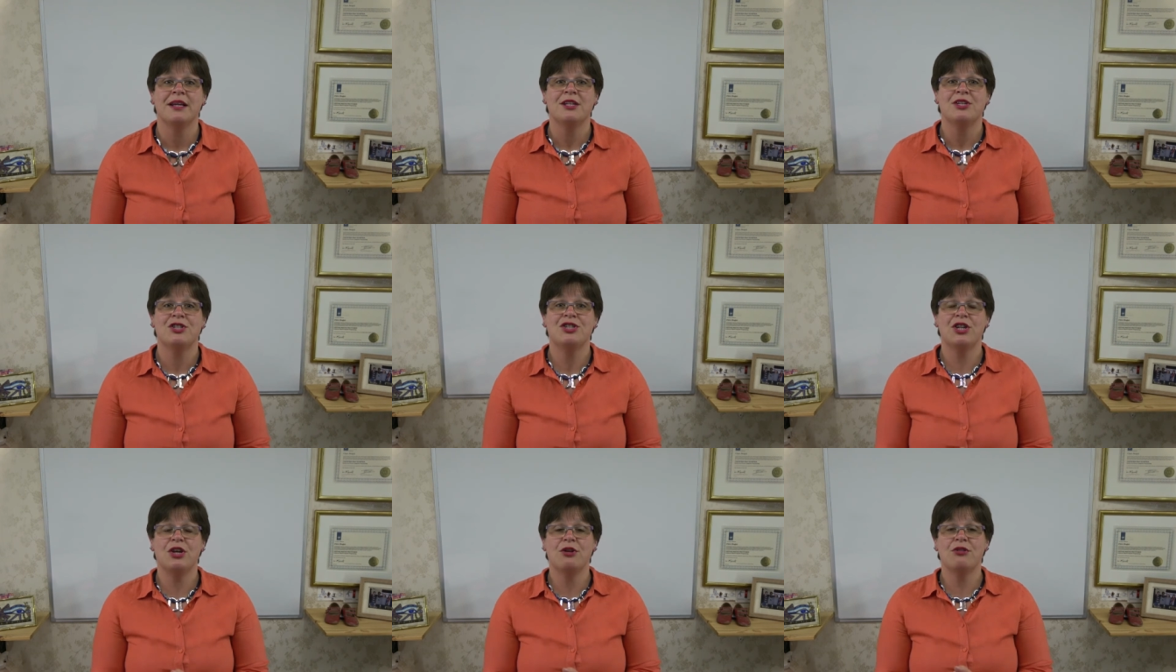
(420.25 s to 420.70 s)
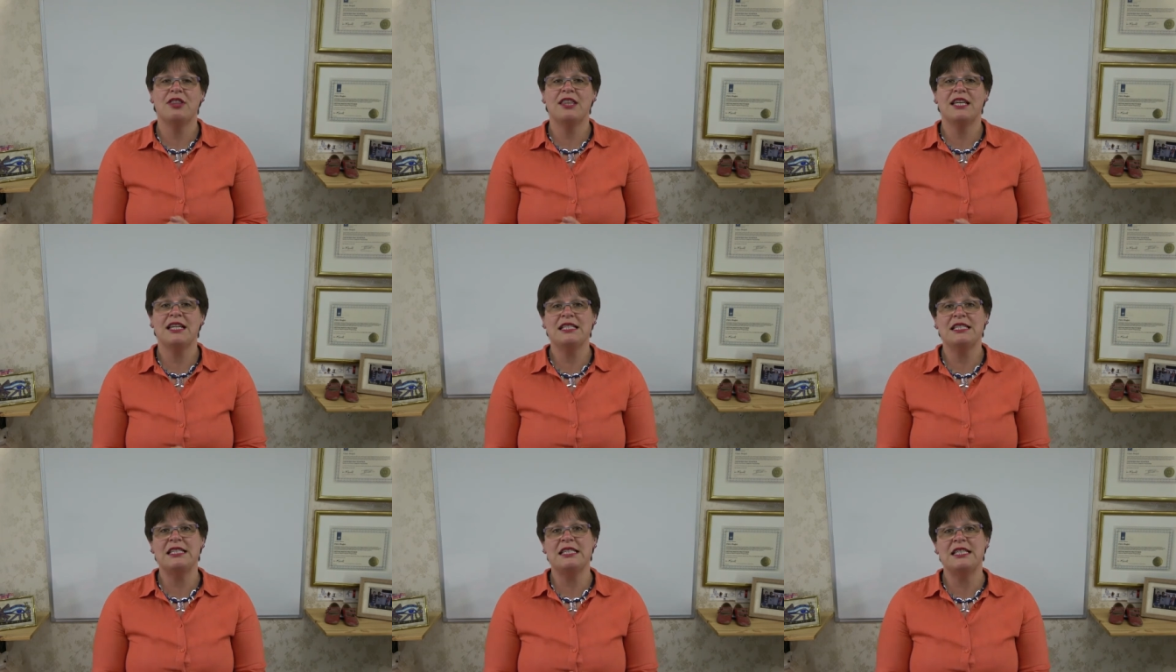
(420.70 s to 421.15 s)
So
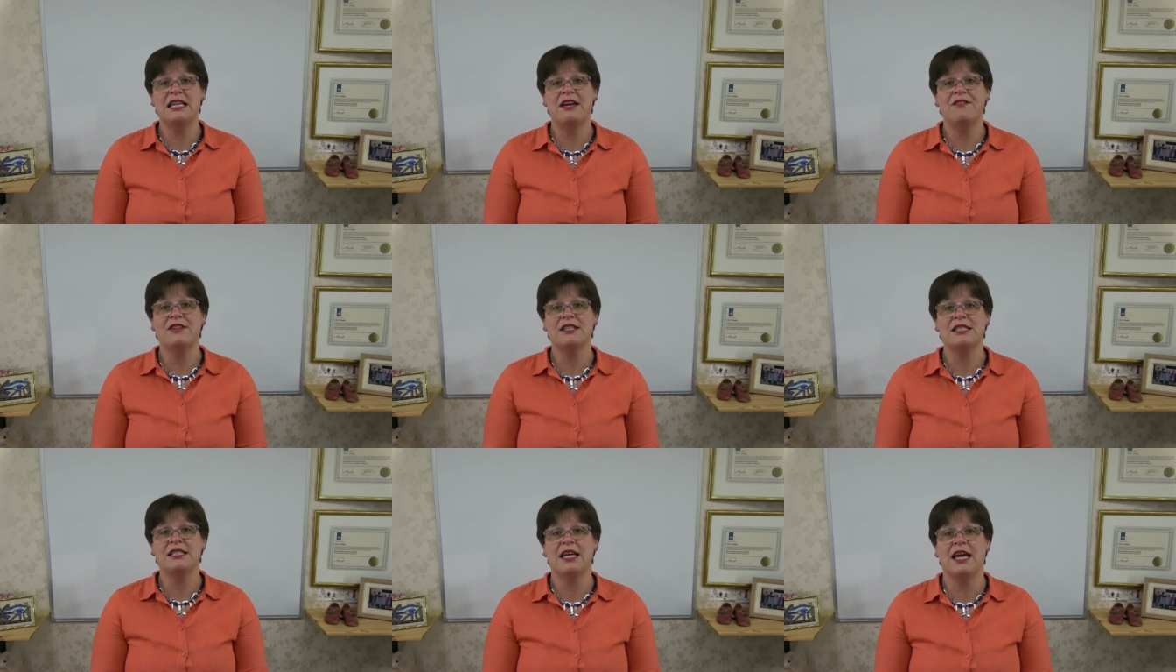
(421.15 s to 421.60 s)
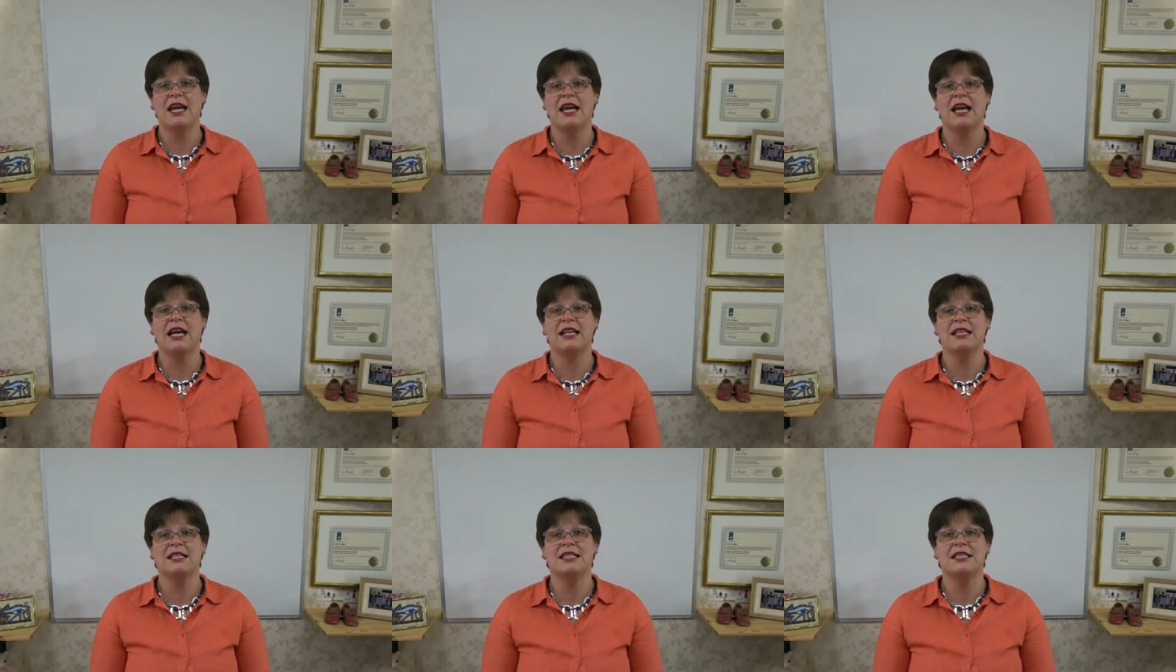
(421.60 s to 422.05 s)
this 7-day
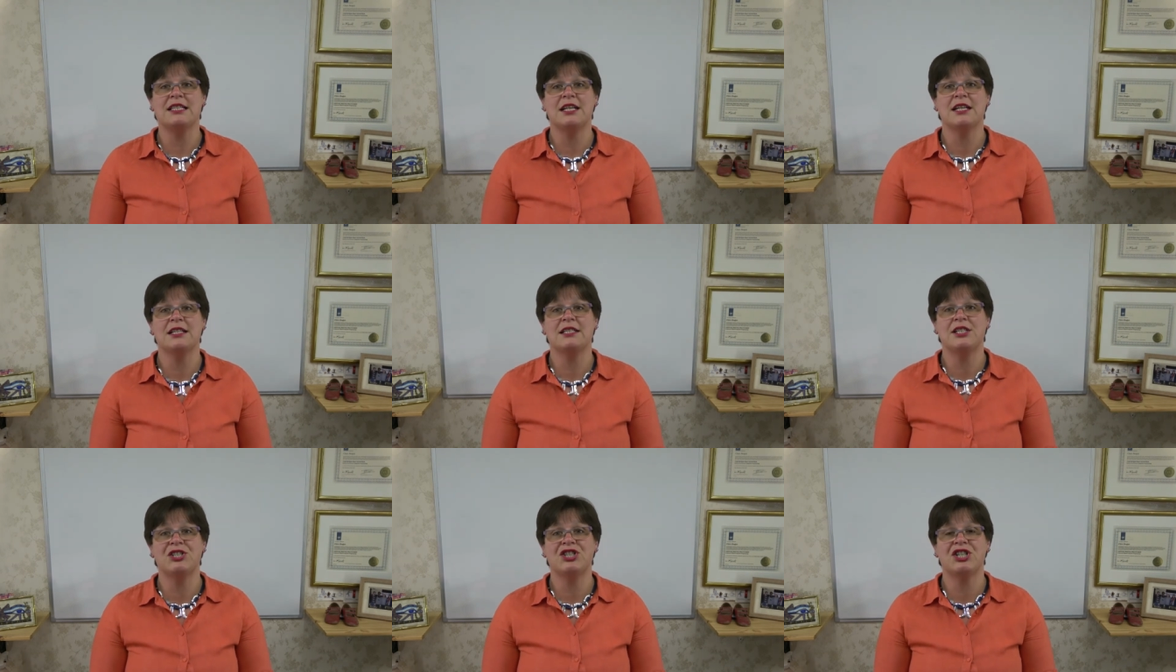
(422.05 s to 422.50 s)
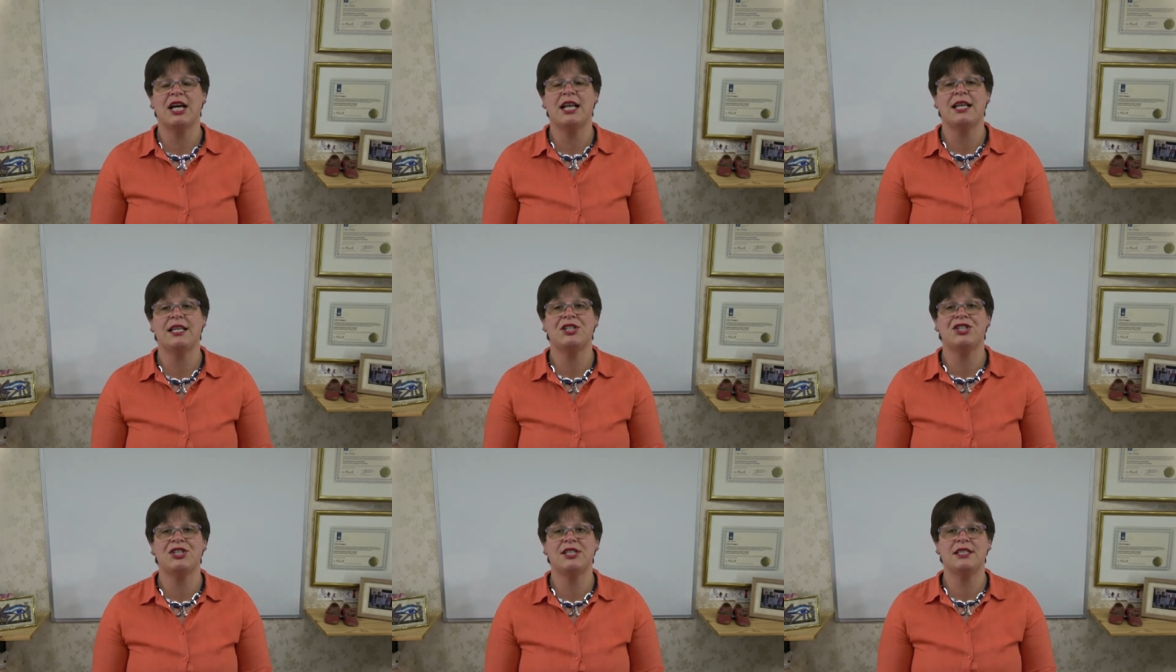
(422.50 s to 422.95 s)
Getting Started
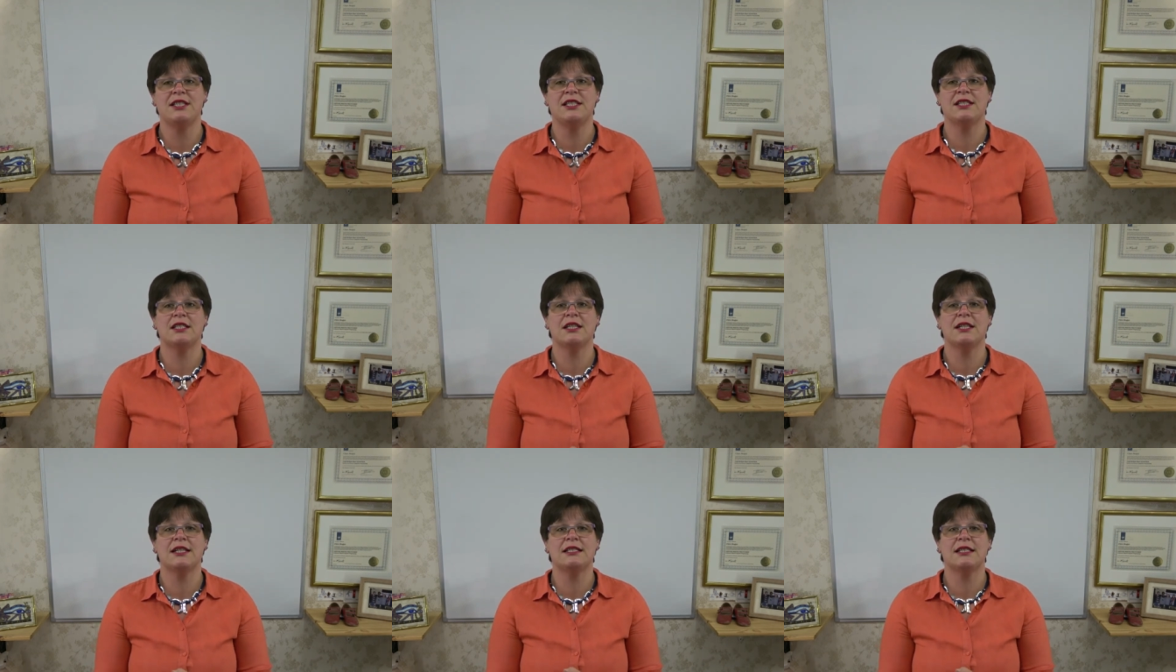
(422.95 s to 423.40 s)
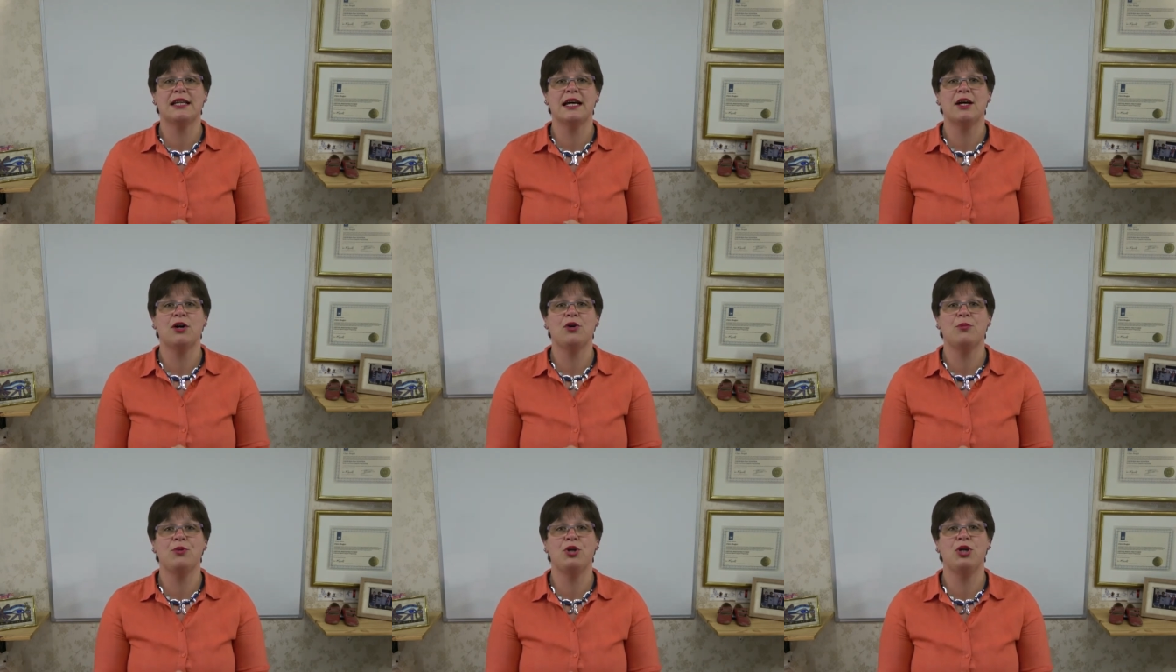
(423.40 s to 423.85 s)
challenge is designed to
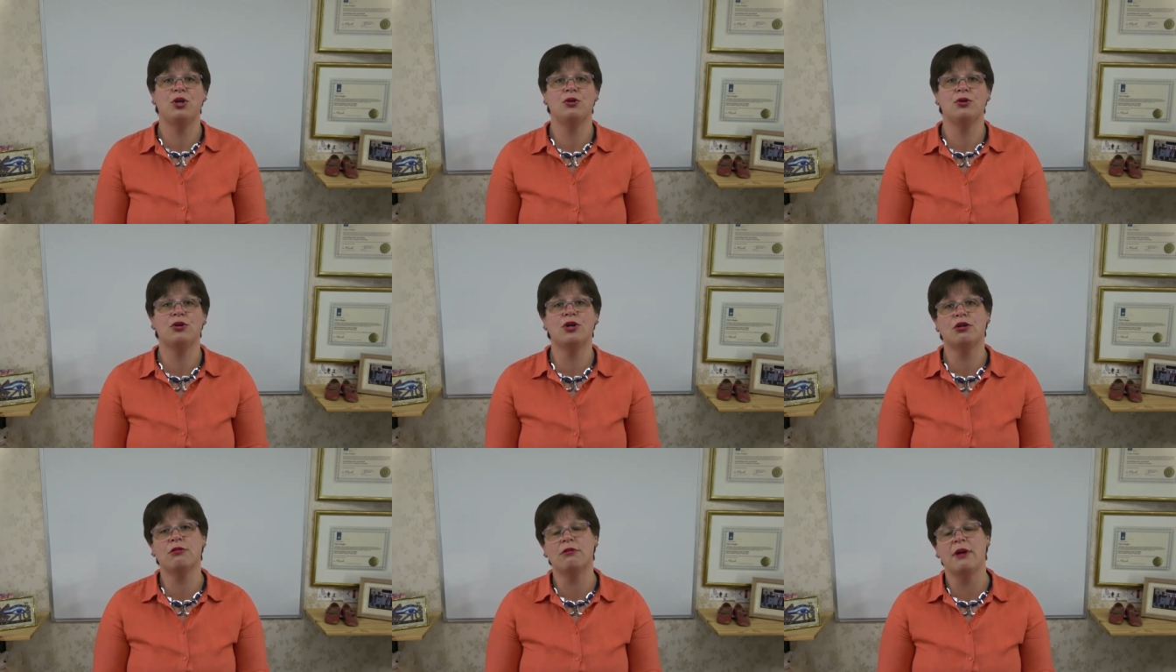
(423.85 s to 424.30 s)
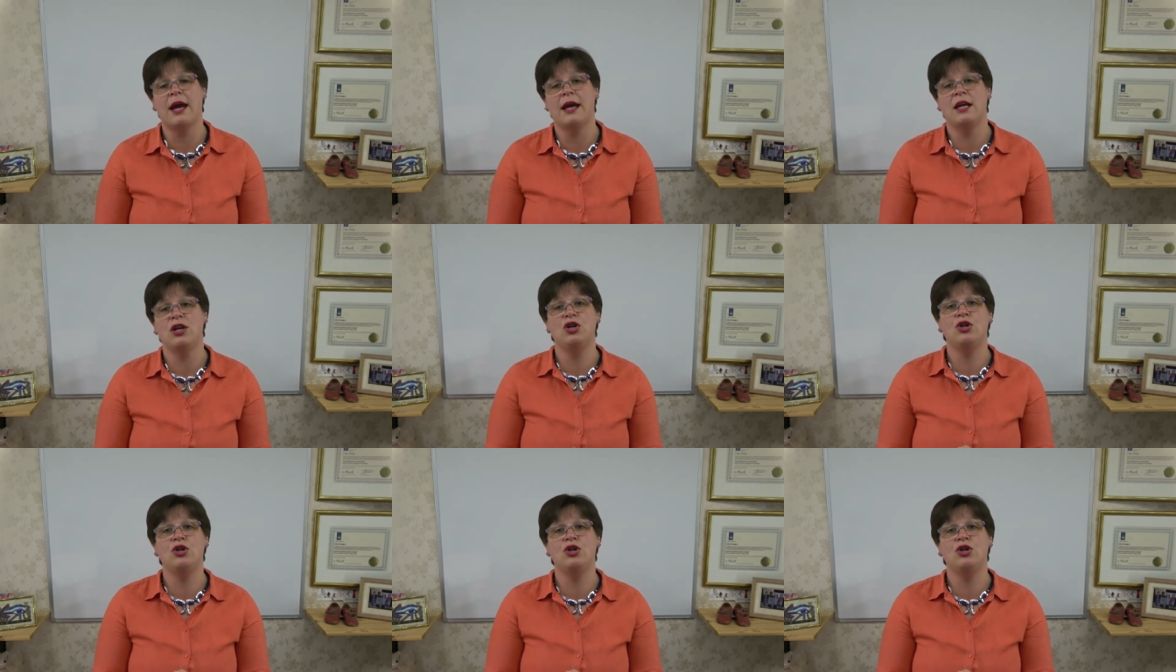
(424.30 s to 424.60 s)
help you create